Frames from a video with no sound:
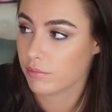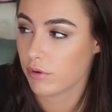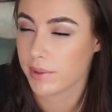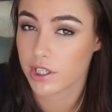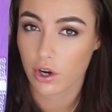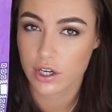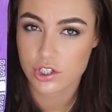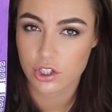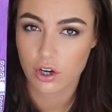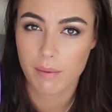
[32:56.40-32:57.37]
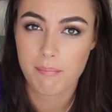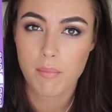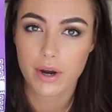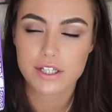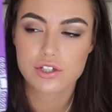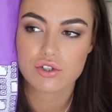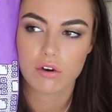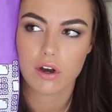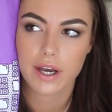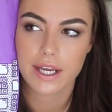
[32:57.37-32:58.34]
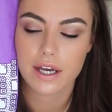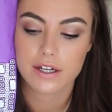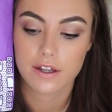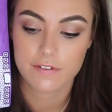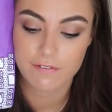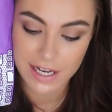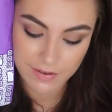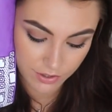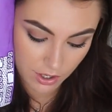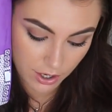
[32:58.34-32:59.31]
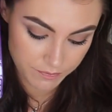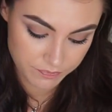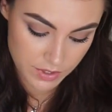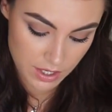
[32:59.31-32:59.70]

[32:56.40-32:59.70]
I'm probably going to. I might try another flavor though.